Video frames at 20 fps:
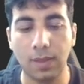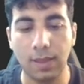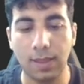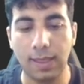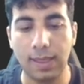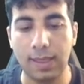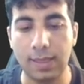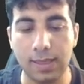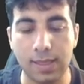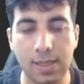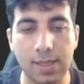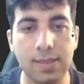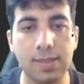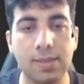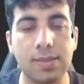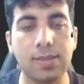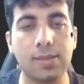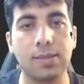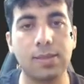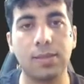in
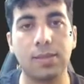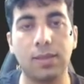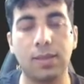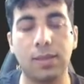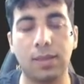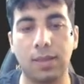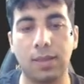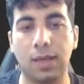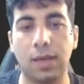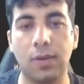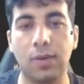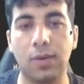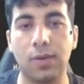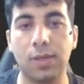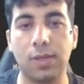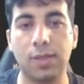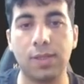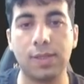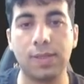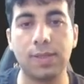case
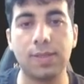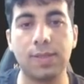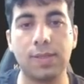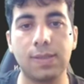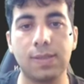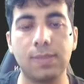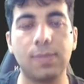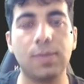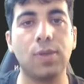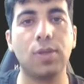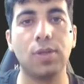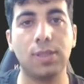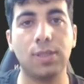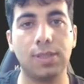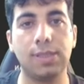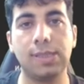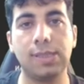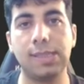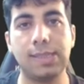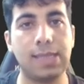our system
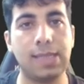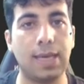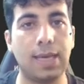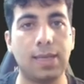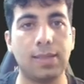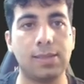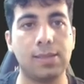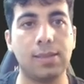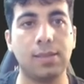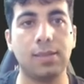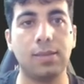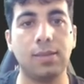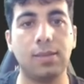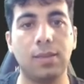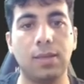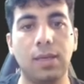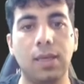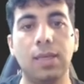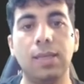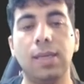couldn't detect
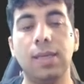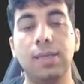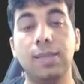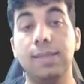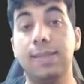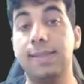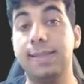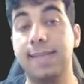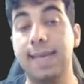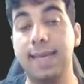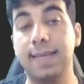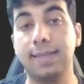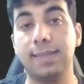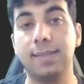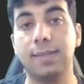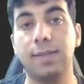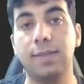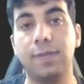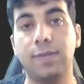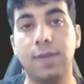it
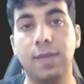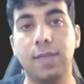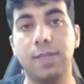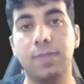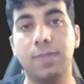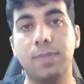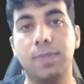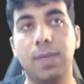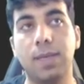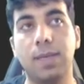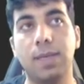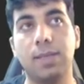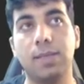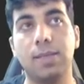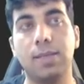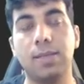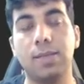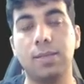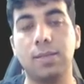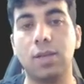detected the face but
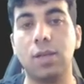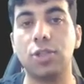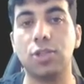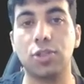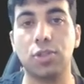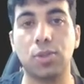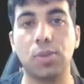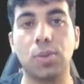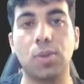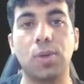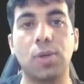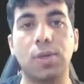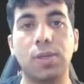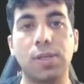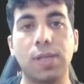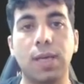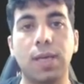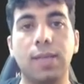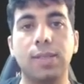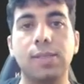is not sure
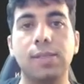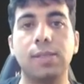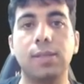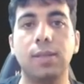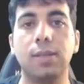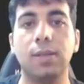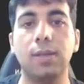that